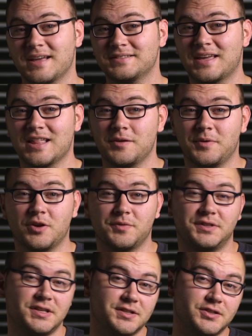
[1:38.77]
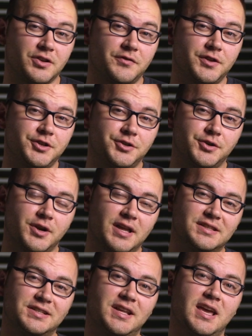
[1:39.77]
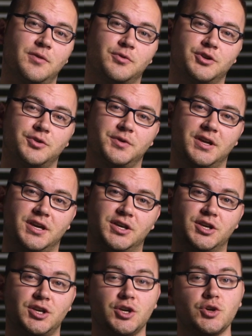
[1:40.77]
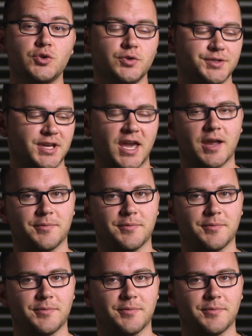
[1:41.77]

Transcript: A6300 versus GH4 video.